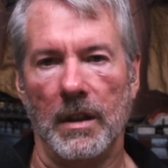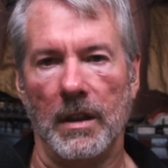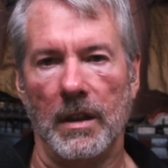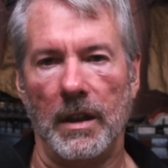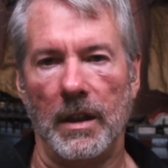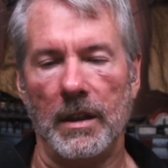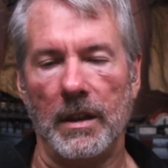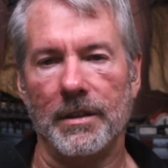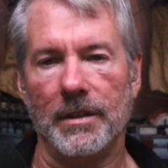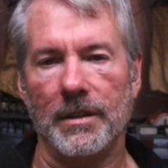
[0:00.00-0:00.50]

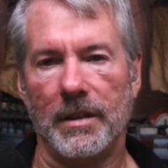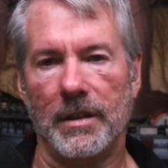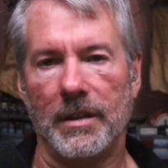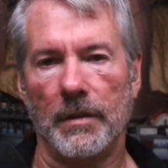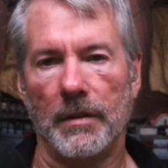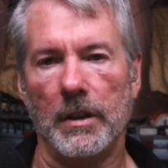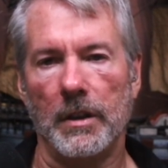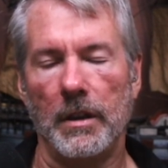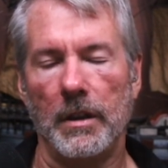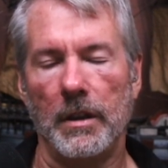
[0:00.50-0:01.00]
And in
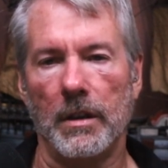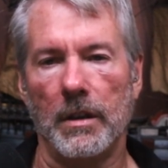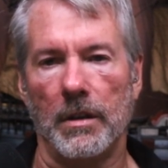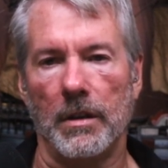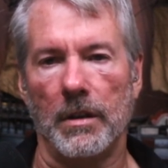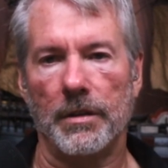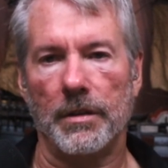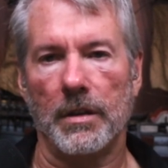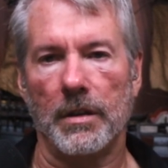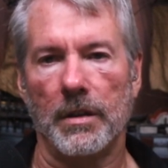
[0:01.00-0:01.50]
7
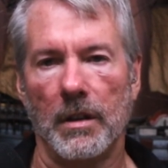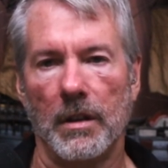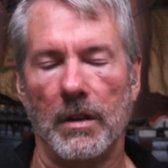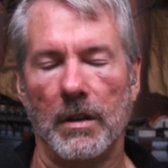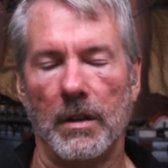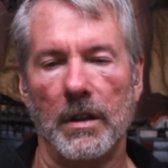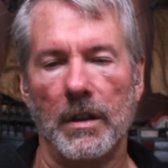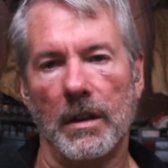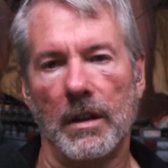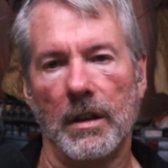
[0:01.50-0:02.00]
years,
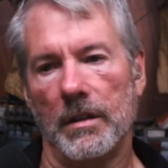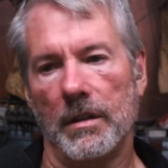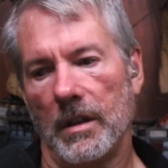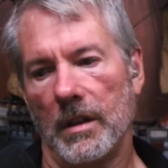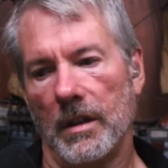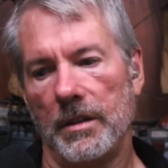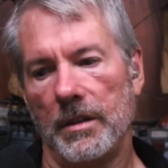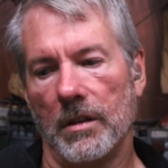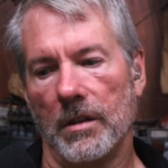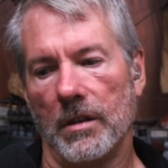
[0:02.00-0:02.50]
right now
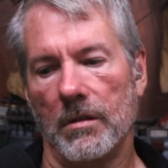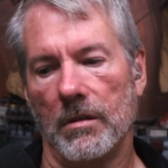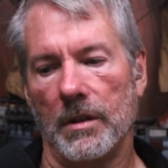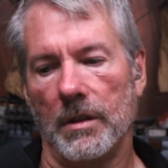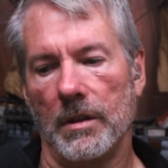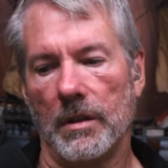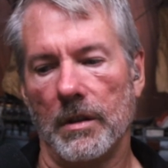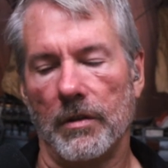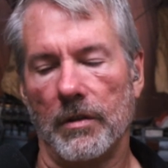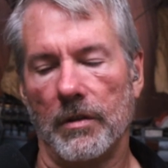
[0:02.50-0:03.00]
you go to a
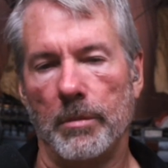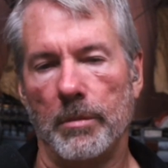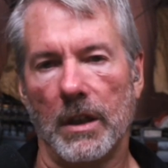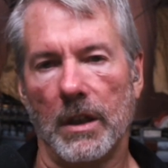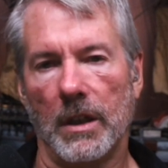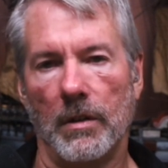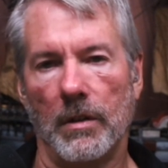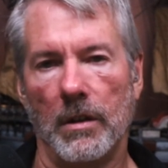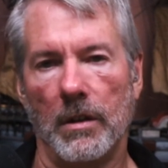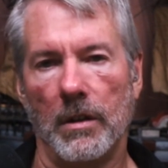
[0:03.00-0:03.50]
different
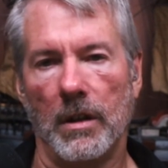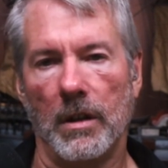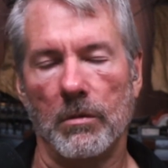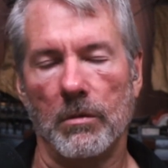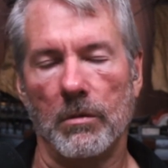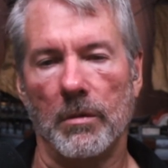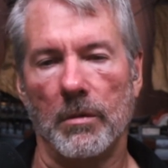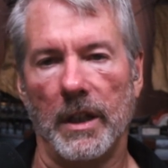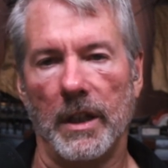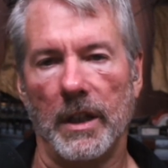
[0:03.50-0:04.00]
Bitcoin
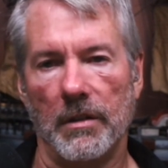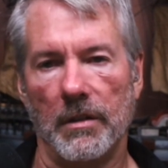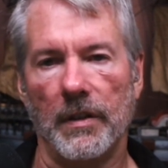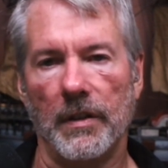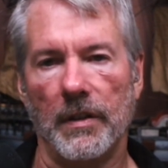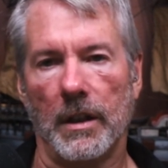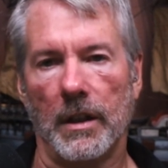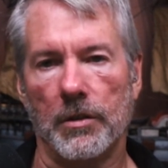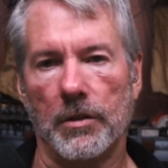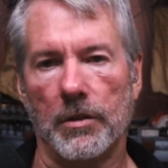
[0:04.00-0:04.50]
hardware
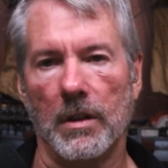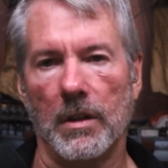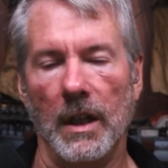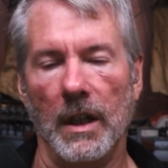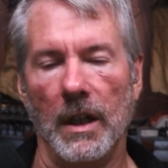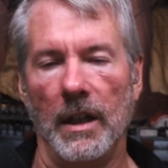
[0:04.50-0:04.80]
manufacturer.